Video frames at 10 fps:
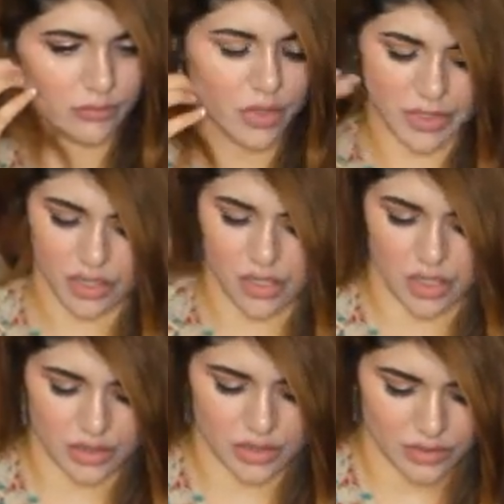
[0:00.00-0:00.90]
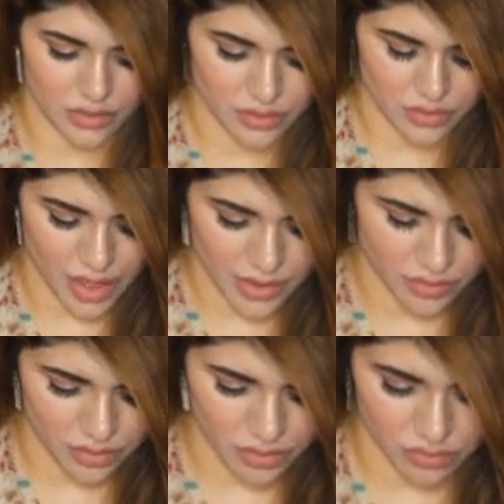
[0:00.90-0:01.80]
oh my god, I
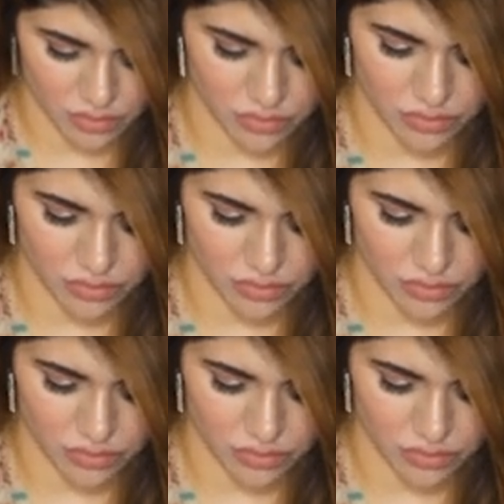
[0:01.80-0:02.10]
don't know.